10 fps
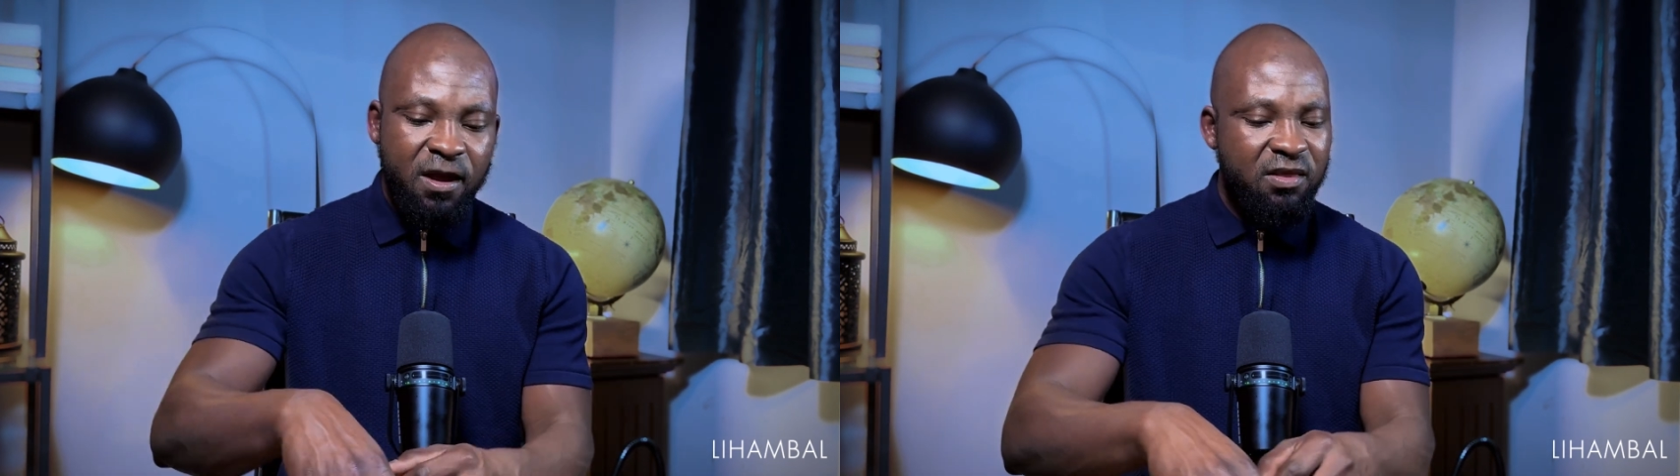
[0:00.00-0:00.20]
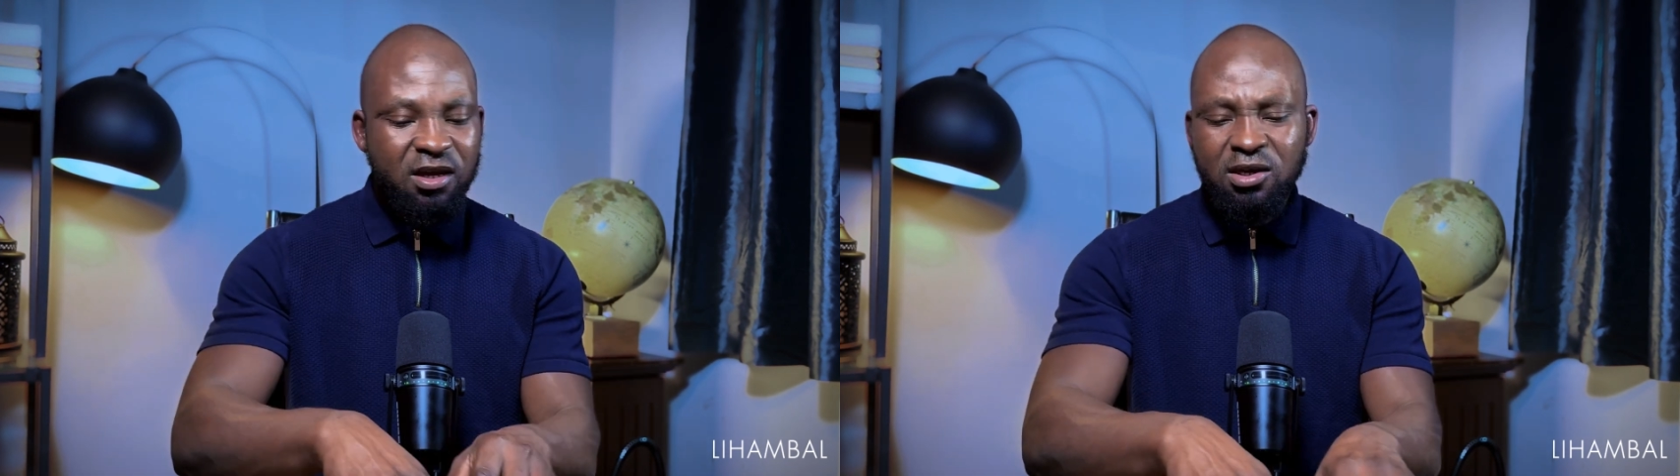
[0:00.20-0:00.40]

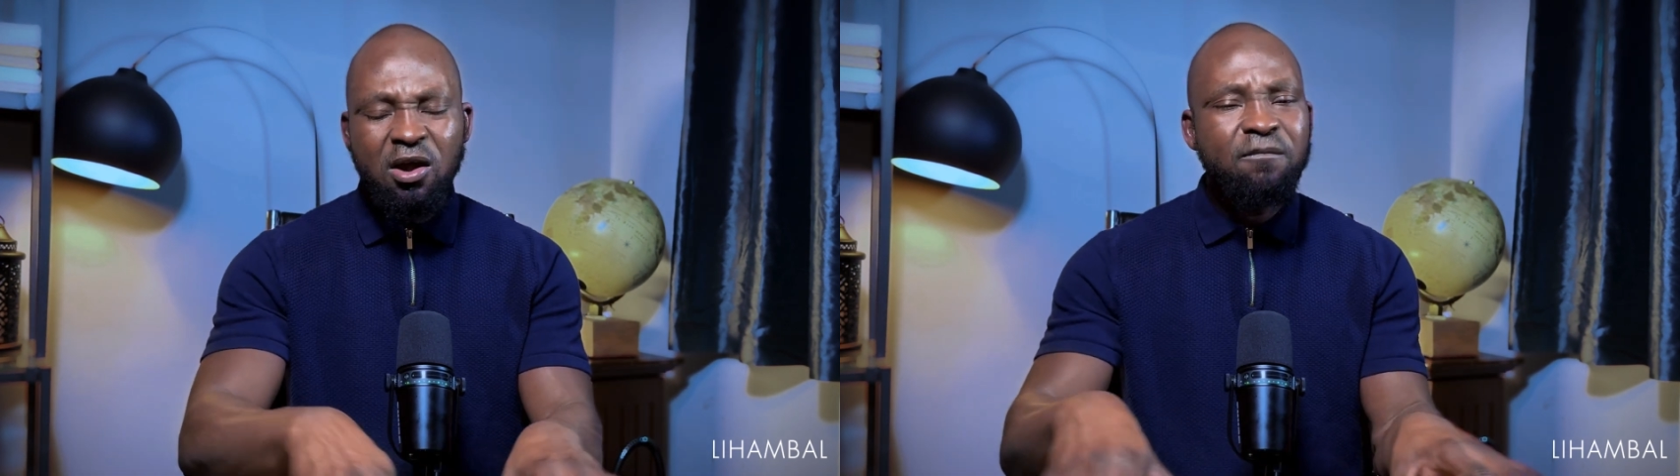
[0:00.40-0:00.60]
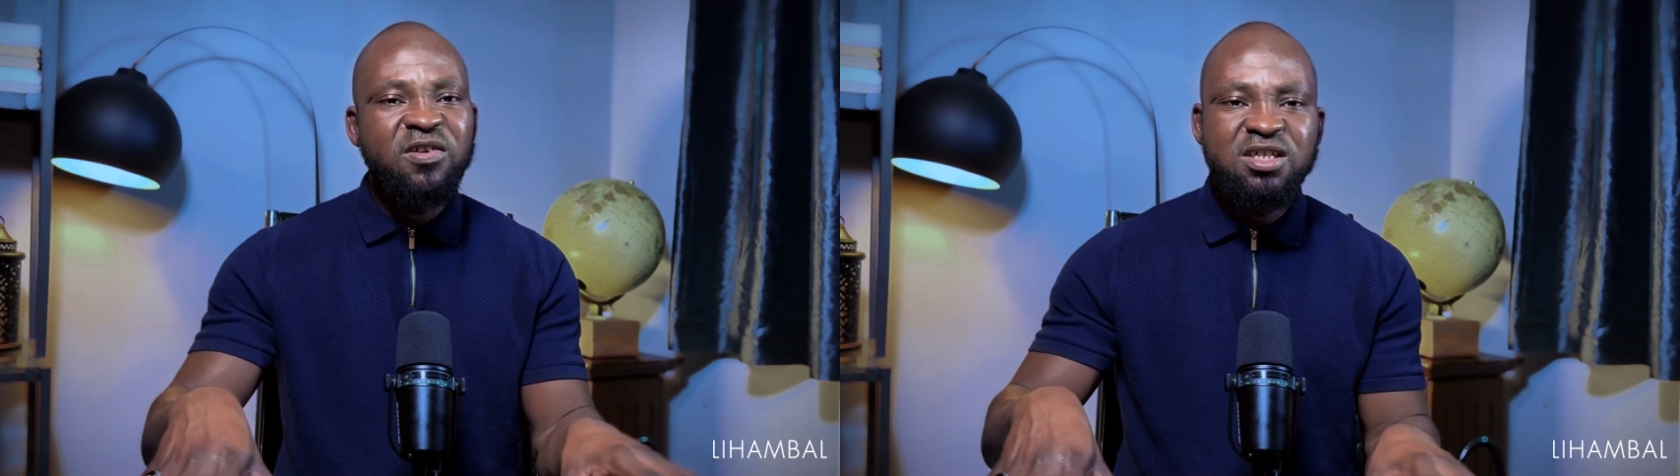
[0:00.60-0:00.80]
And then the
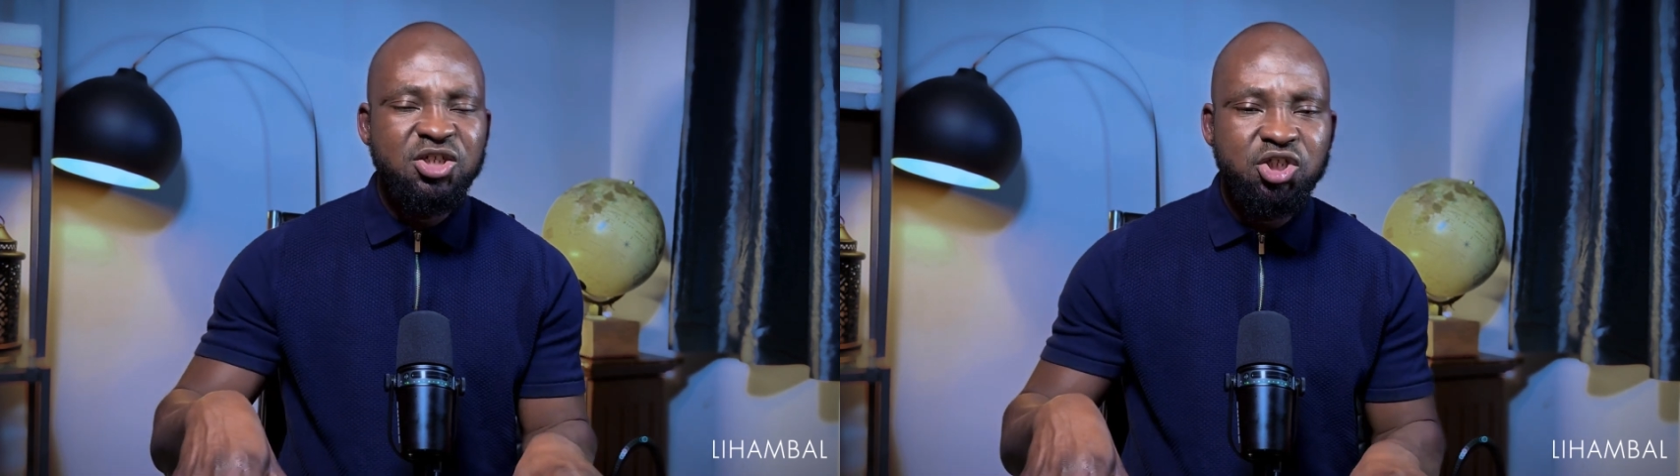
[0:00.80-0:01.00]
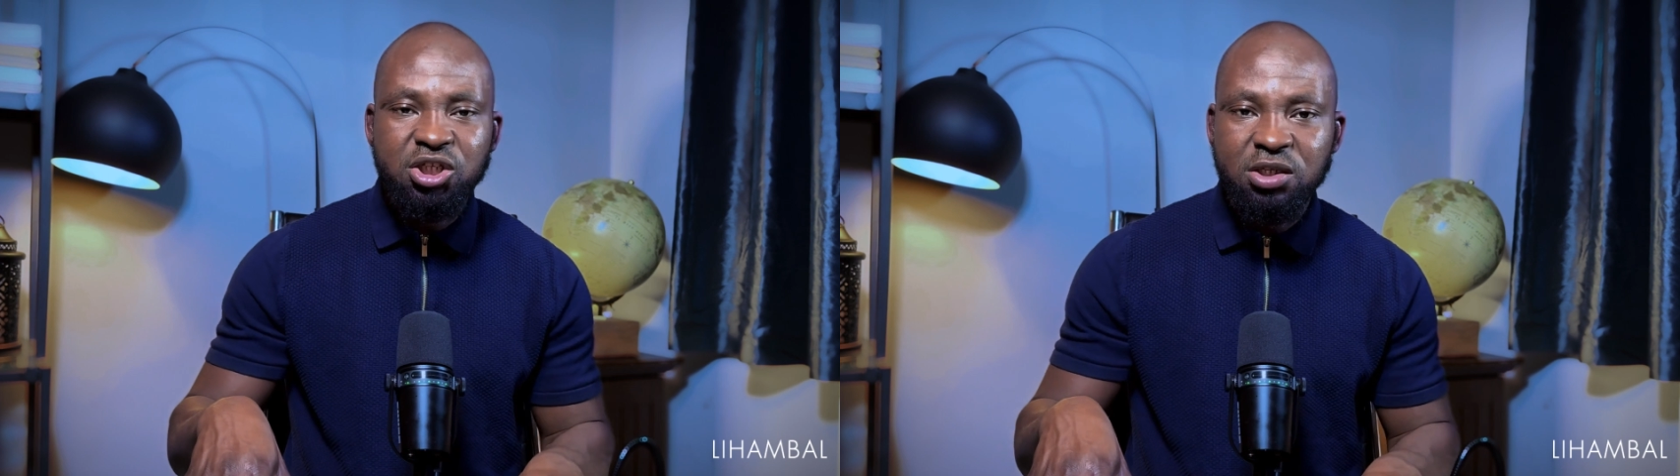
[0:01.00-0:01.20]

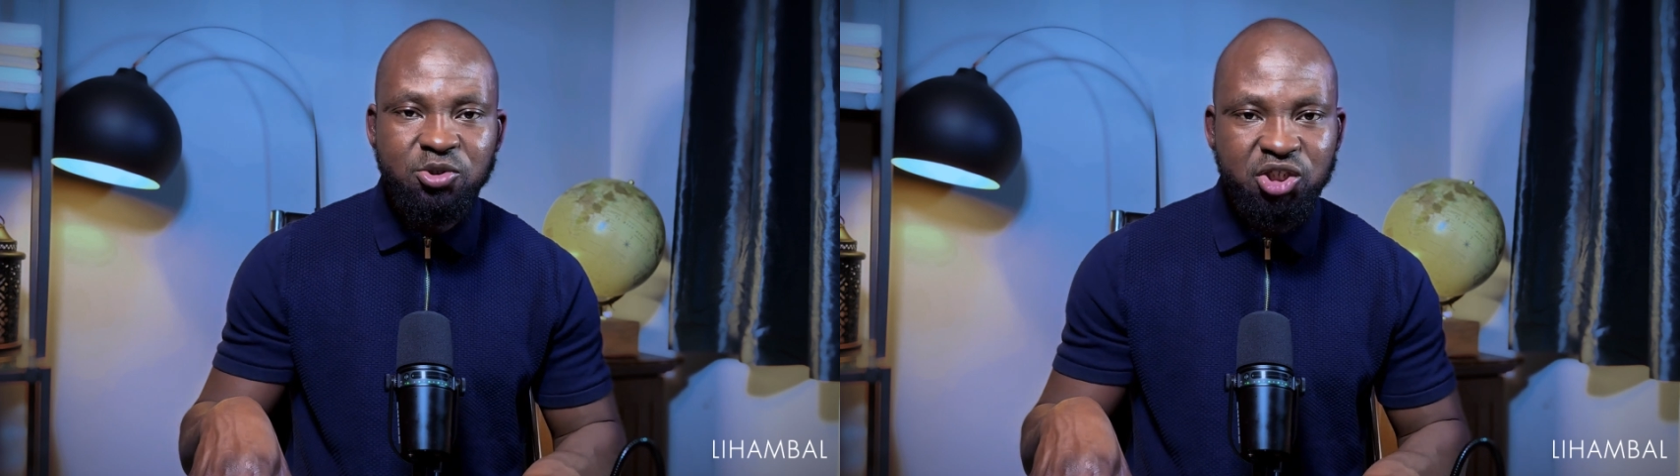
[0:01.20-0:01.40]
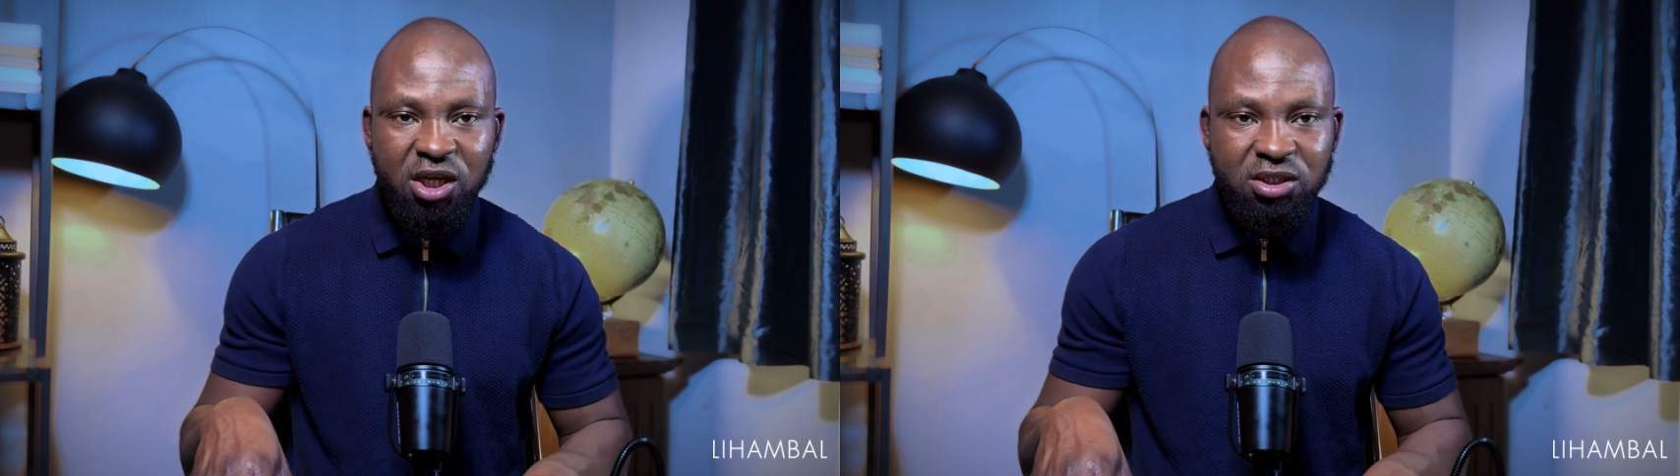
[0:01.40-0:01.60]
conversation keeps
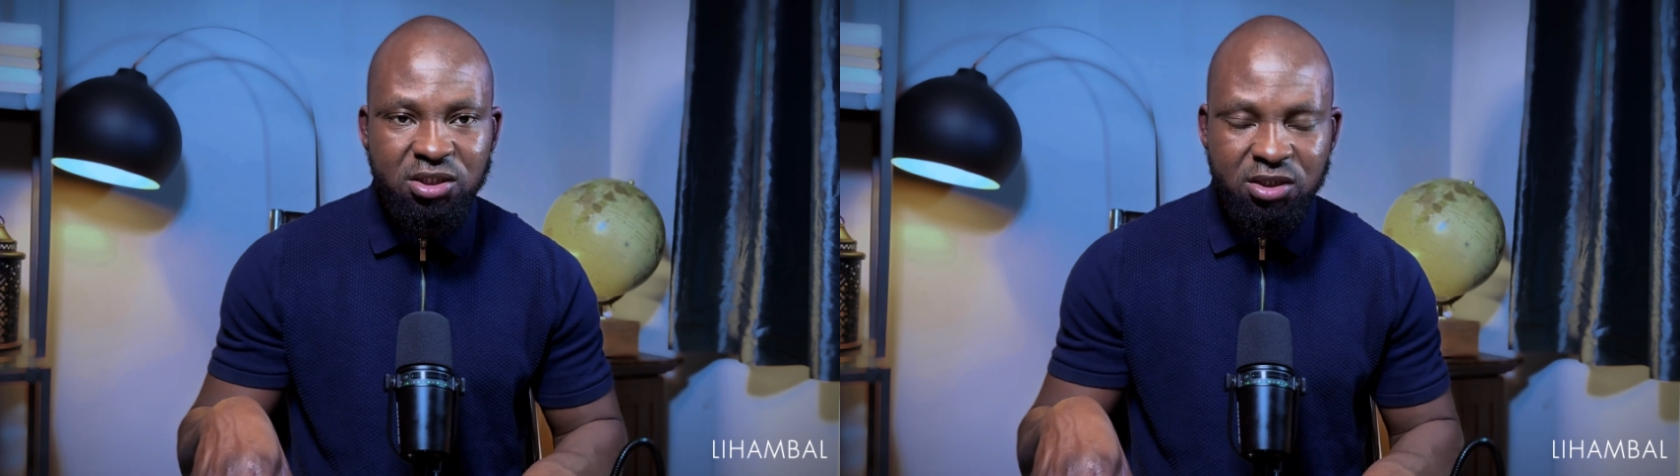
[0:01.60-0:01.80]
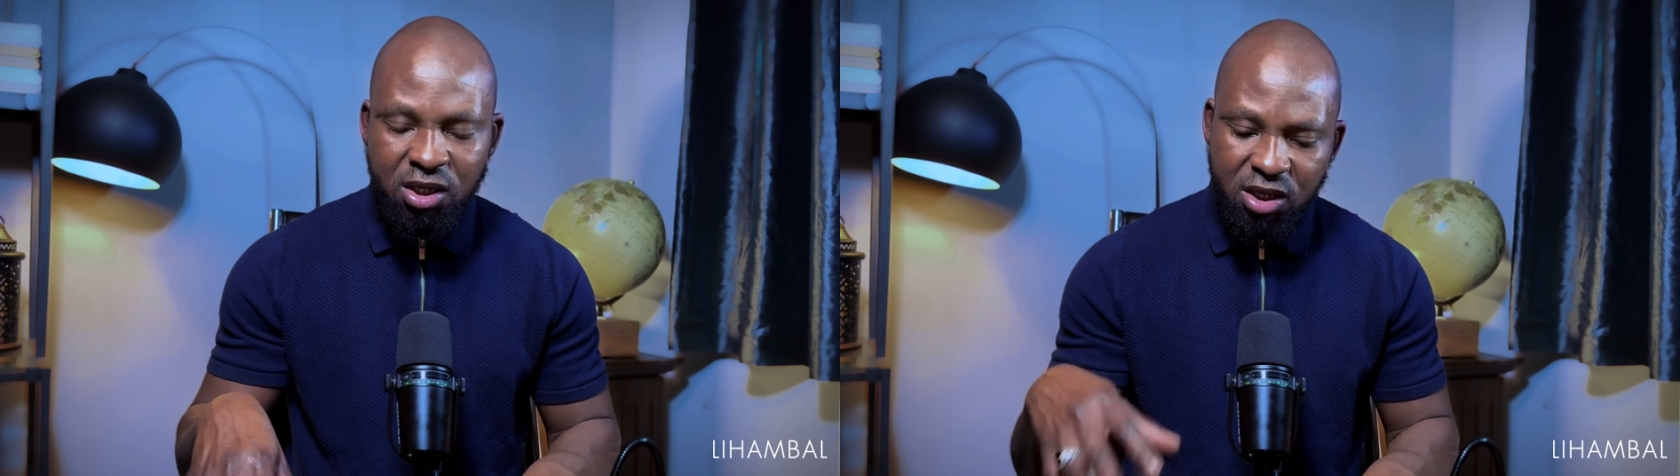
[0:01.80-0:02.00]
changing,